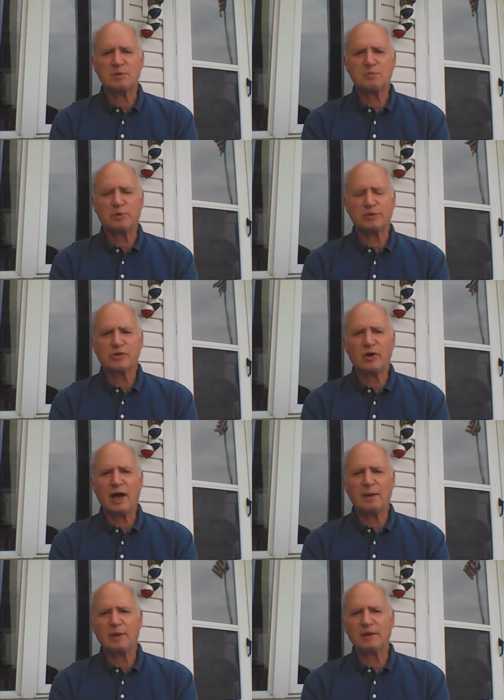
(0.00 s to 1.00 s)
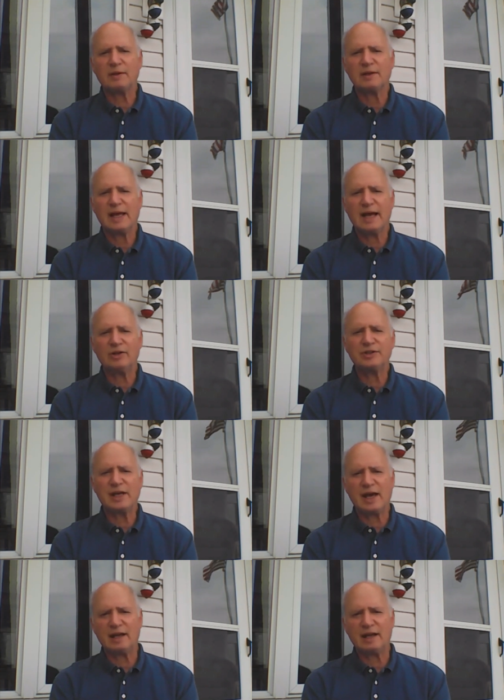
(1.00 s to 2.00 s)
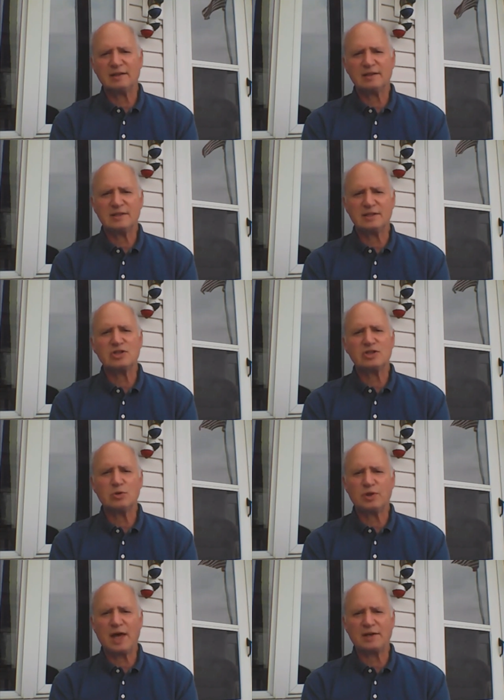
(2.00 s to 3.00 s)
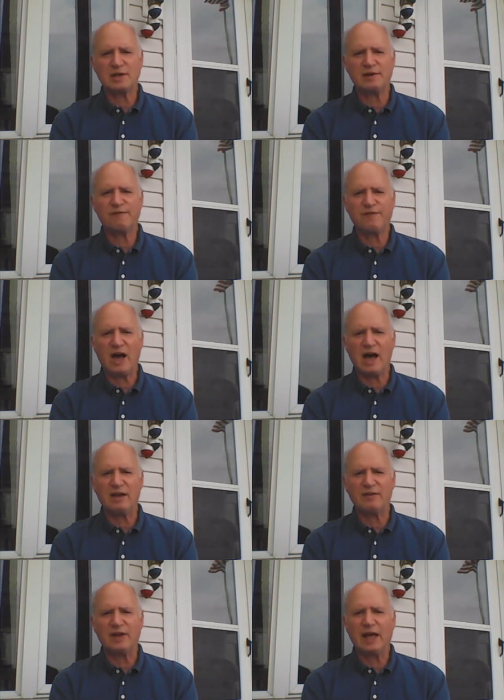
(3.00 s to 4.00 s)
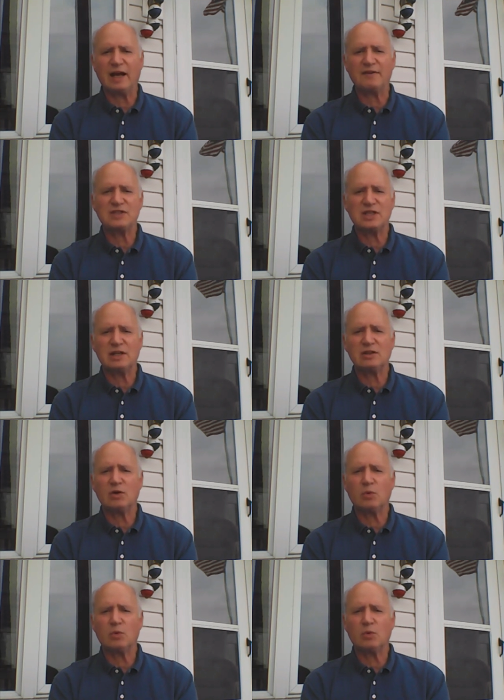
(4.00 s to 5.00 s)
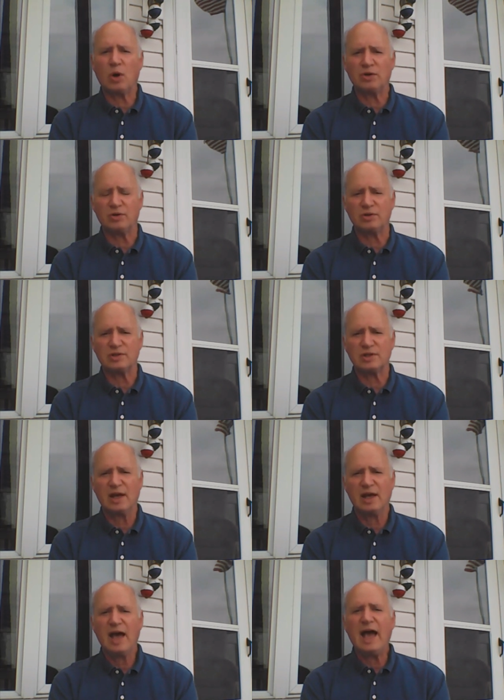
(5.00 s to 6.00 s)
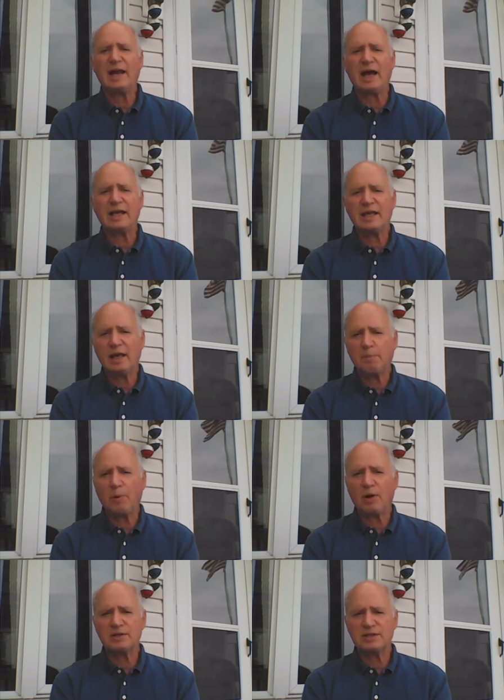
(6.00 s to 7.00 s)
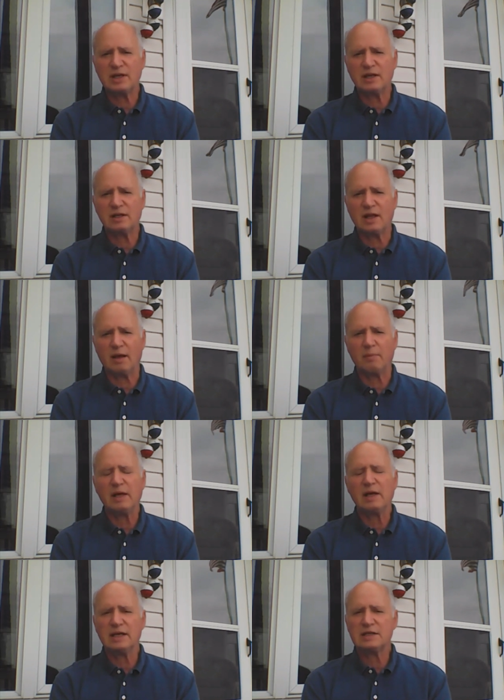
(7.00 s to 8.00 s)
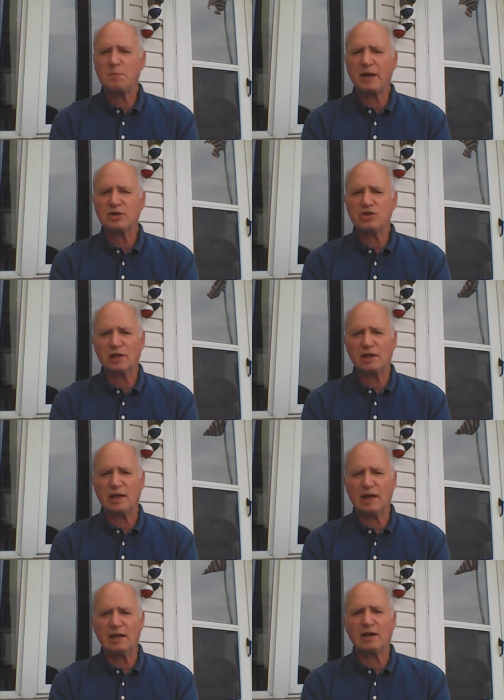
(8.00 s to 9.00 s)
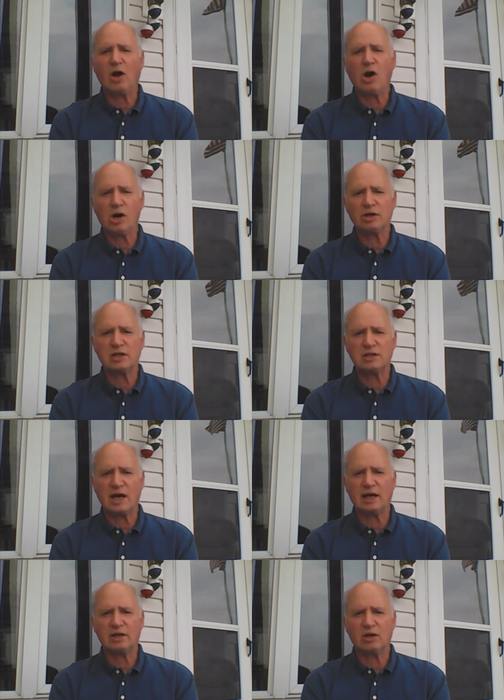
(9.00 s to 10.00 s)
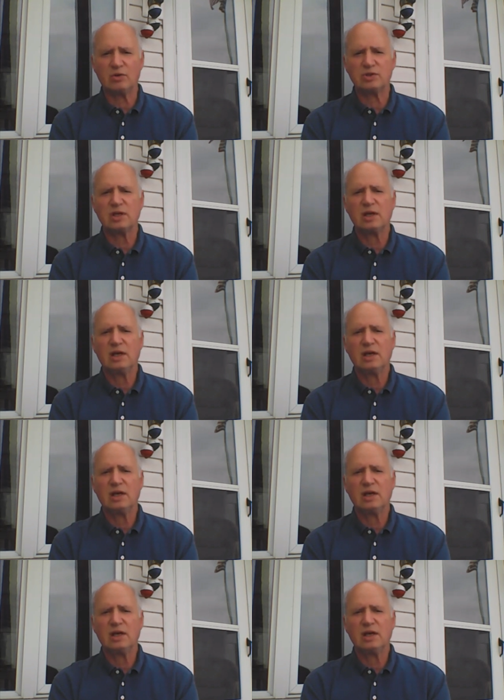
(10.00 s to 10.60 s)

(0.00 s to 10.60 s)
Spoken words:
been prescribing LDN since 2005, and I've seen the wonders, and I keep on seeing them, especially in hard to diagnose